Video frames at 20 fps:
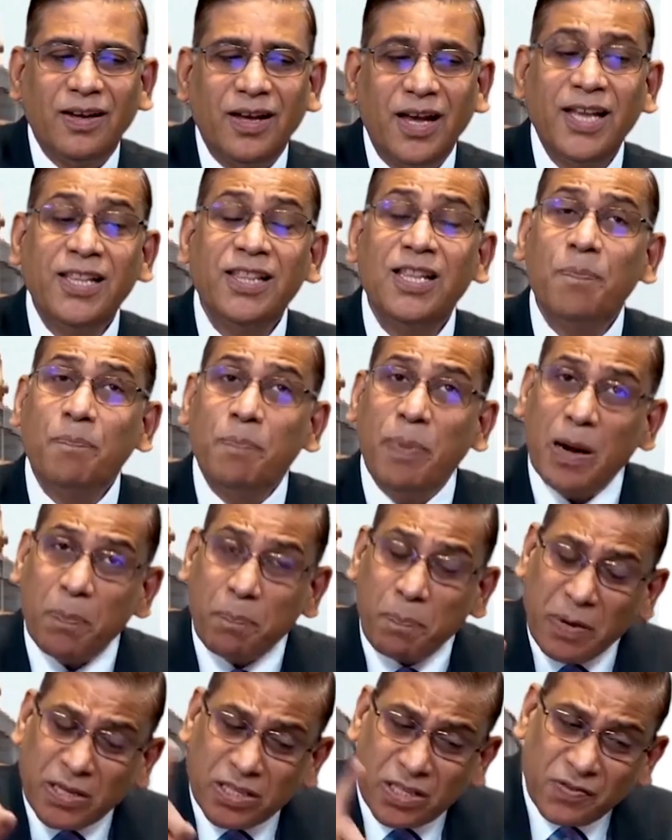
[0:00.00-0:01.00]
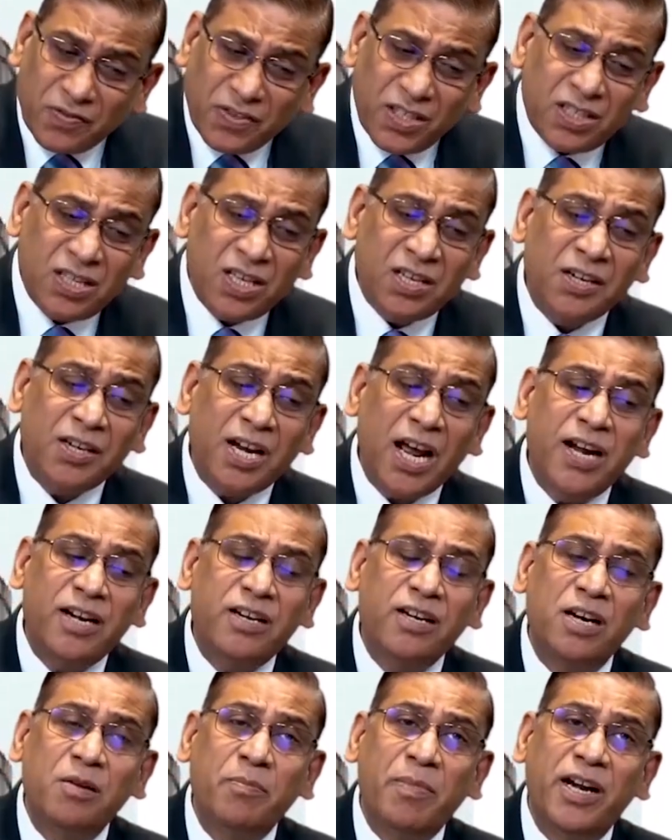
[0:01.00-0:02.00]
And the purpose of this
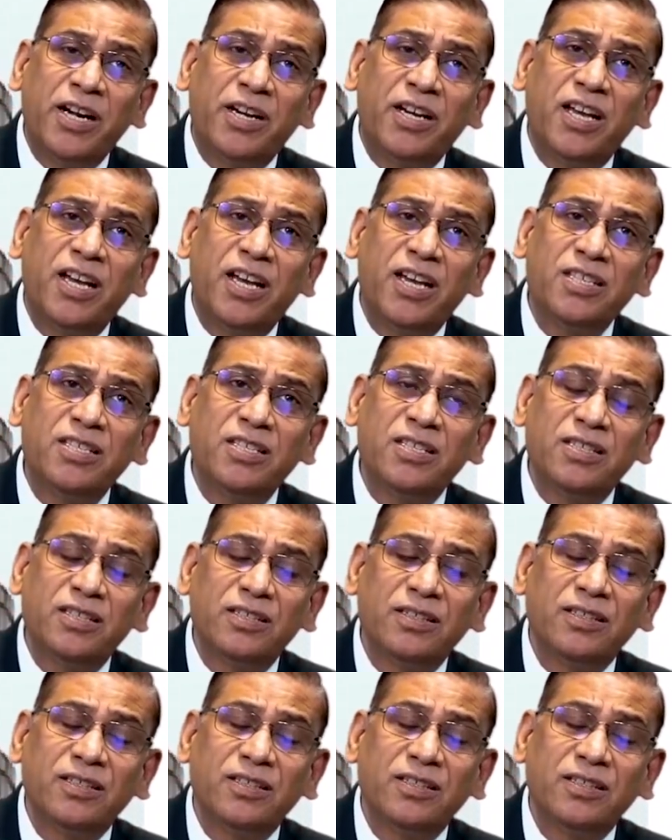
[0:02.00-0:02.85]
entitlement is